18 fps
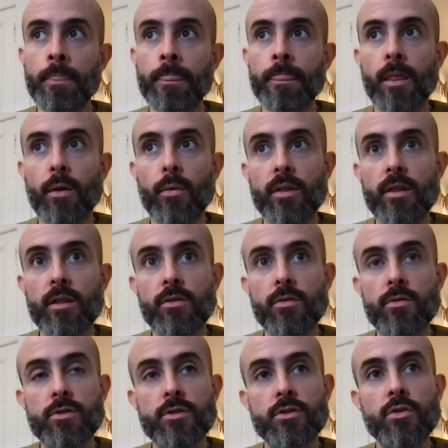The way that
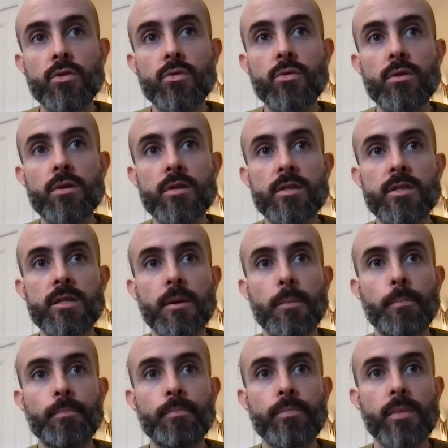those tools
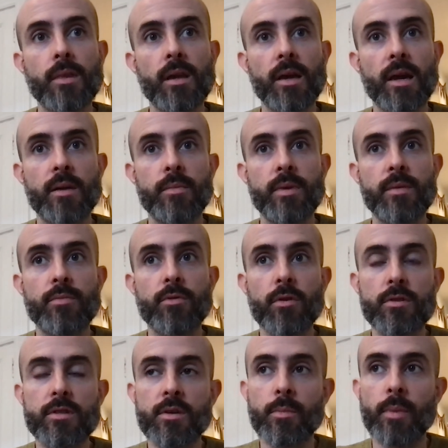can be
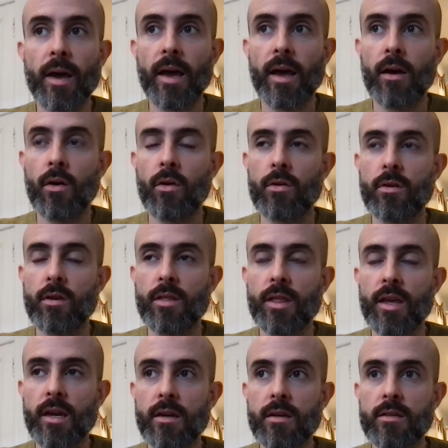brought to bear on
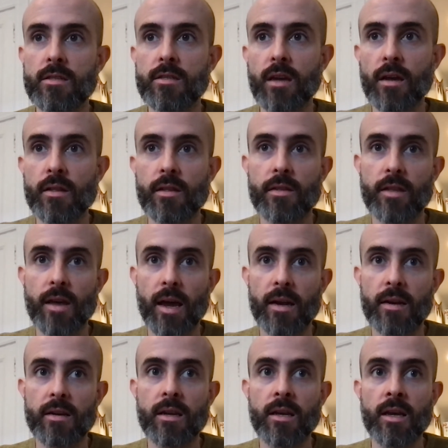things other
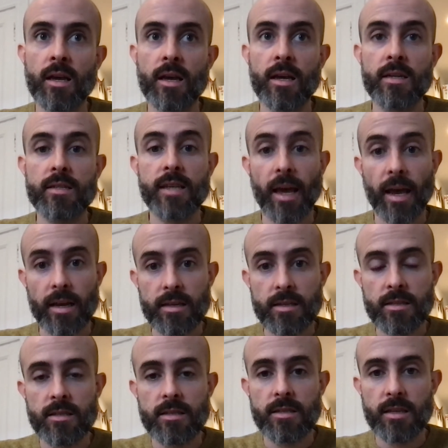than
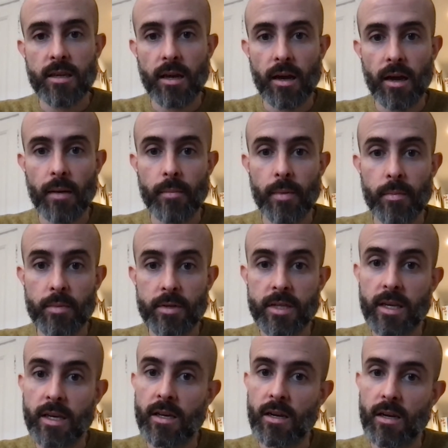texts. In
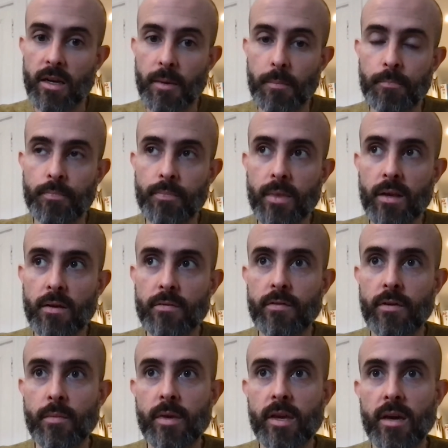particular,
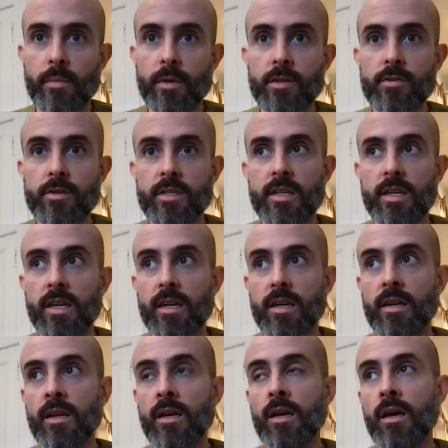for me, I'm interested
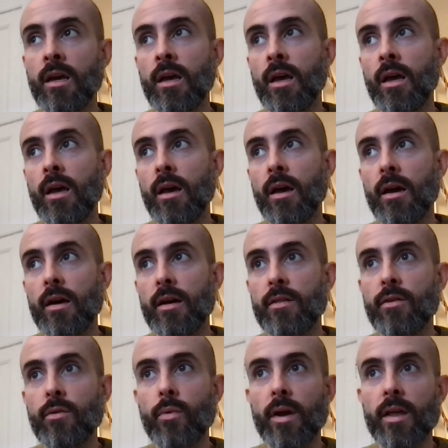in
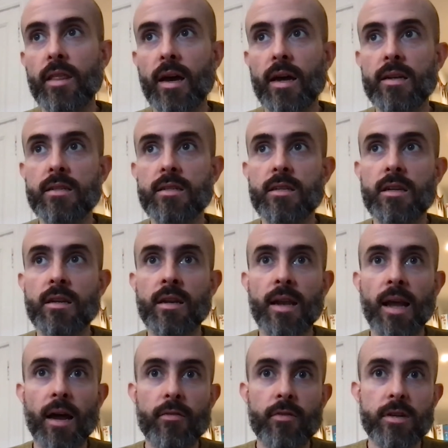the way that
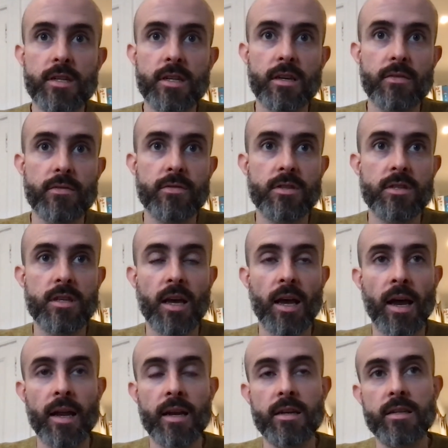narratives
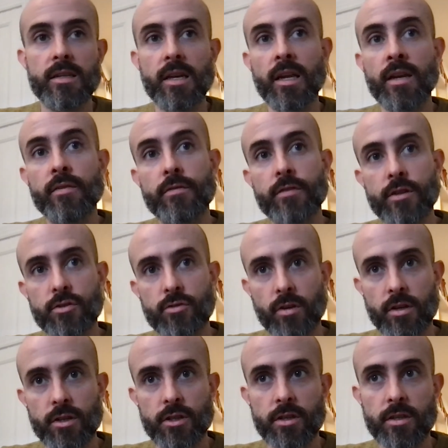and
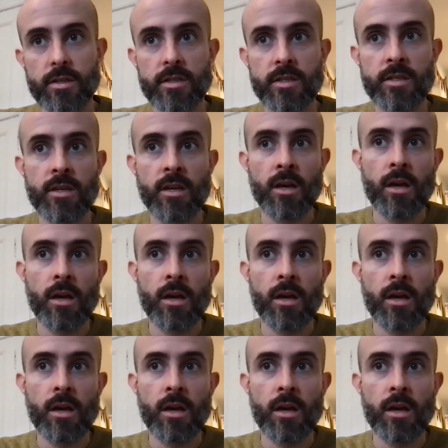infrastructures